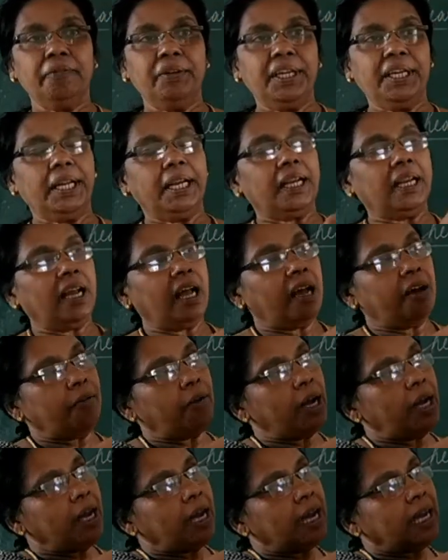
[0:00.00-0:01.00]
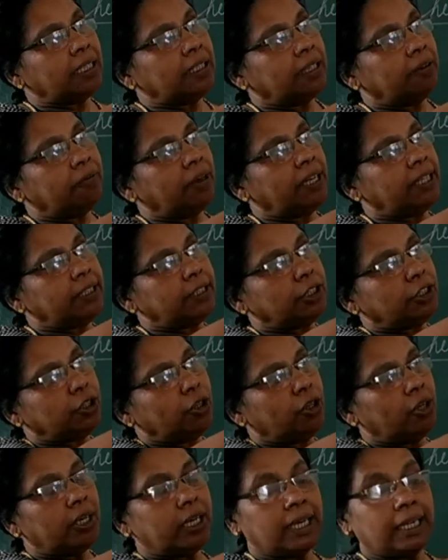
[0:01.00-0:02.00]
vena cava, otherwise
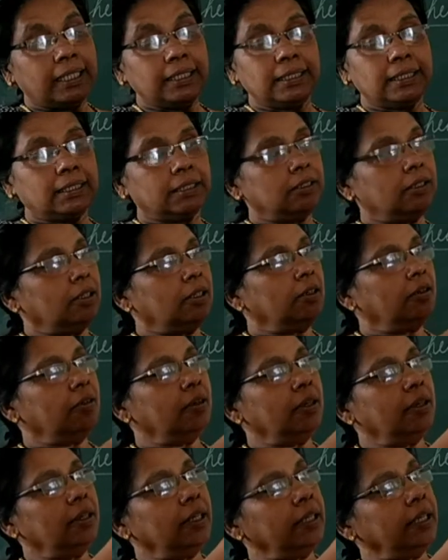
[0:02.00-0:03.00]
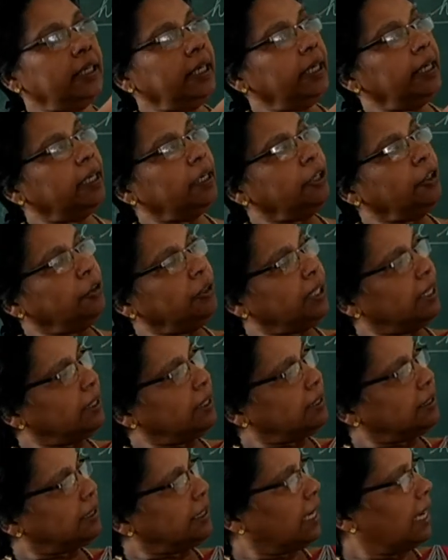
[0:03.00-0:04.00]
known as, here you can
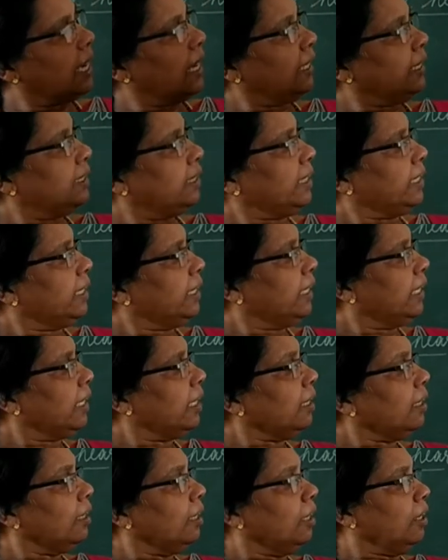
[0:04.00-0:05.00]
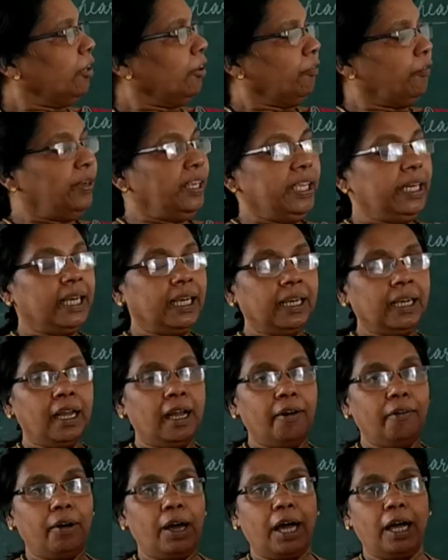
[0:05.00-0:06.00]
see anterior vena
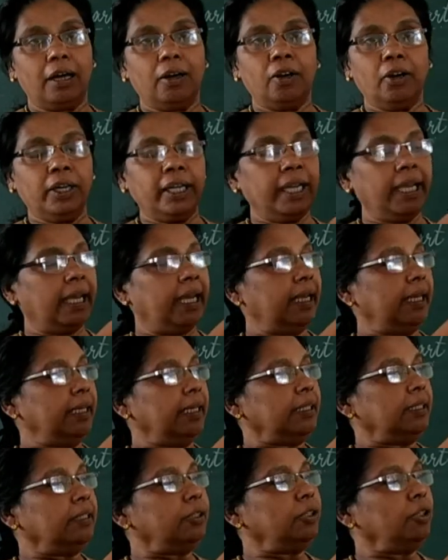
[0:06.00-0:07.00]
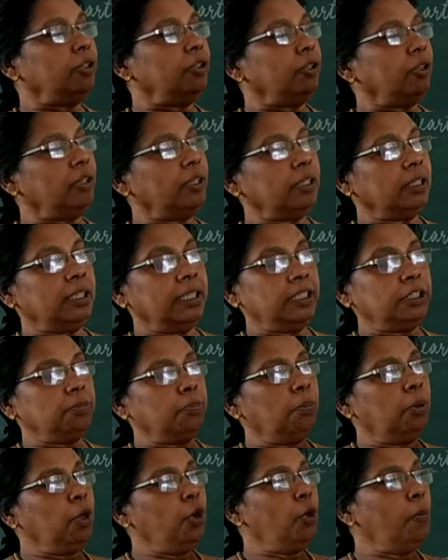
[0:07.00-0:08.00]
cava. Okay. So this
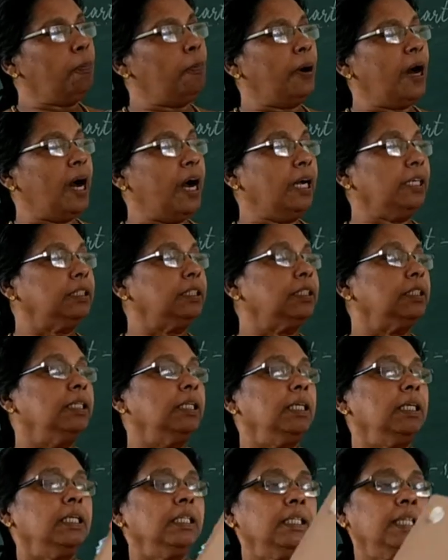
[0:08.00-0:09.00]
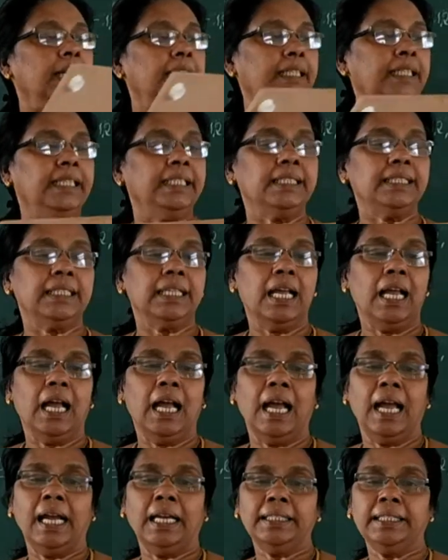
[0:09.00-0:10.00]
blue part, that is
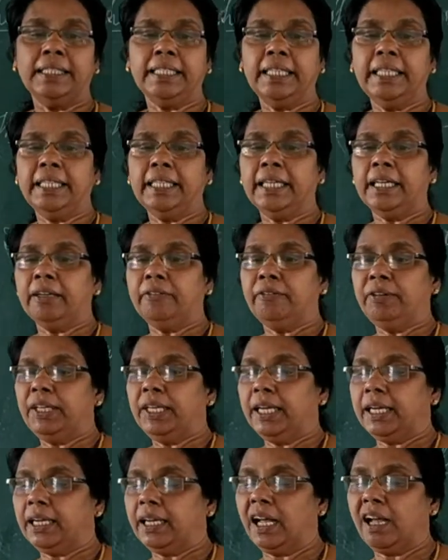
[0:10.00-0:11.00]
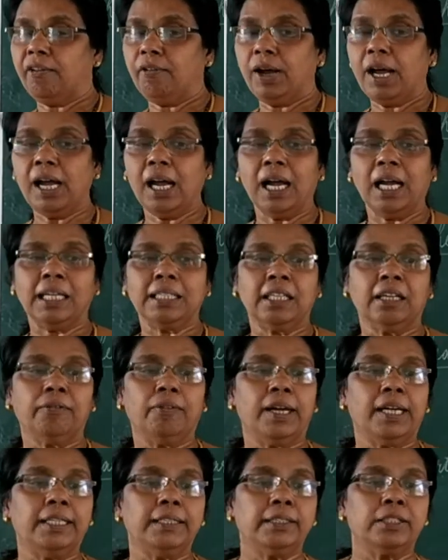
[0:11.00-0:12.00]
anterior vena cava,
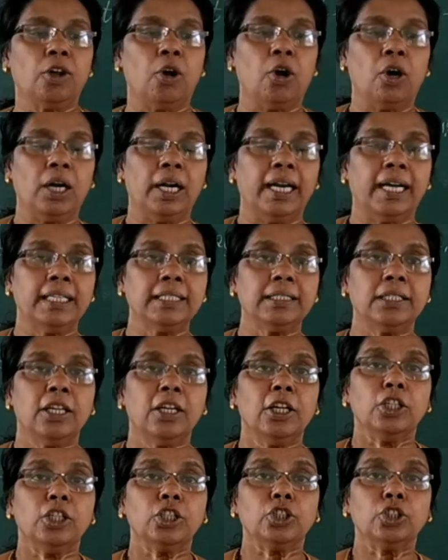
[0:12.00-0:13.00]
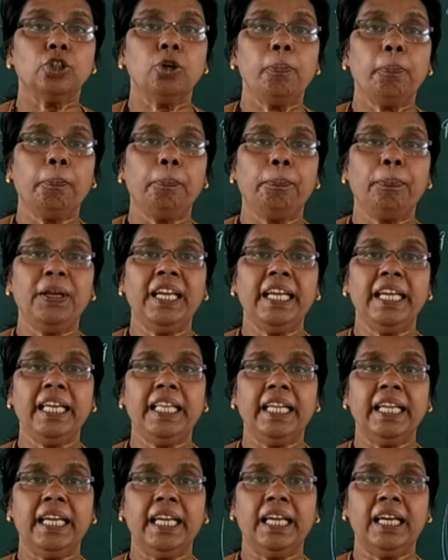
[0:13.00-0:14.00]
otherwise called as
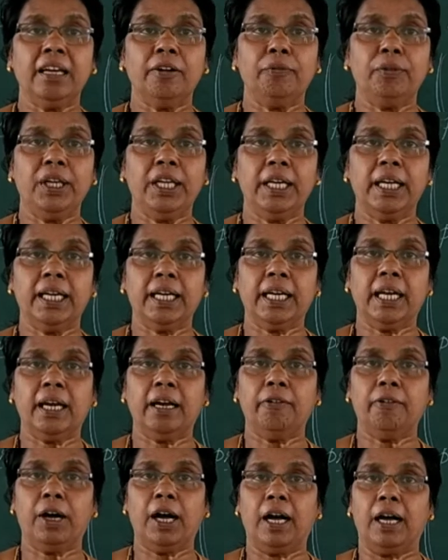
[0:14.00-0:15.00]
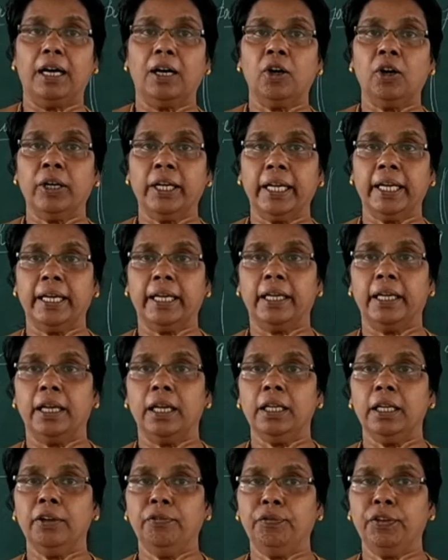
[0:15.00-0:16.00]
superior vena cava. Okay.
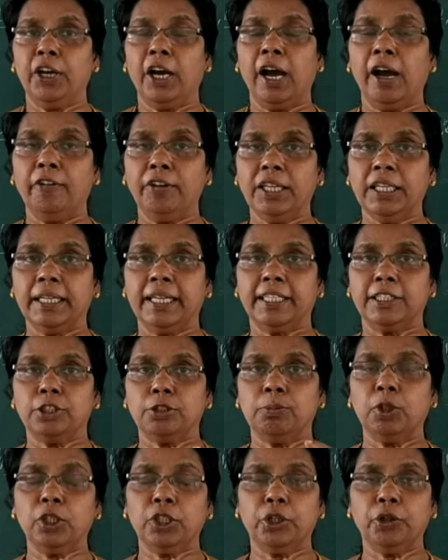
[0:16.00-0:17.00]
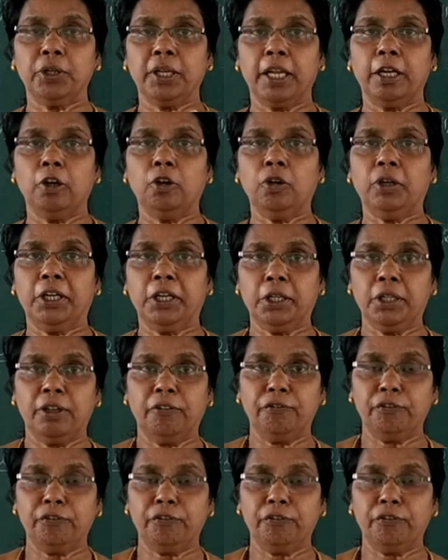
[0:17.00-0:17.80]
If you have in textbook, you can look into the